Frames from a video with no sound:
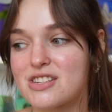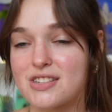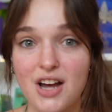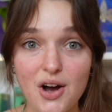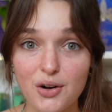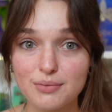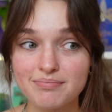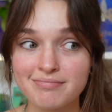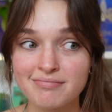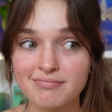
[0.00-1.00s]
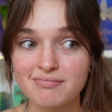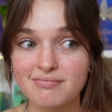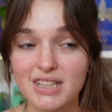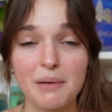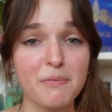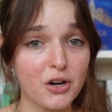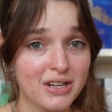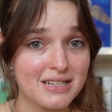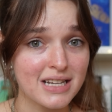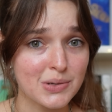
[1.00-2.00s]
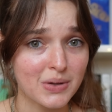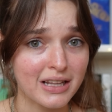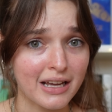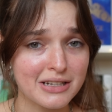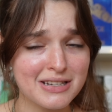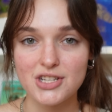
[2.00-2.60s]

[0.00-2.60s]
So I'm very content with that.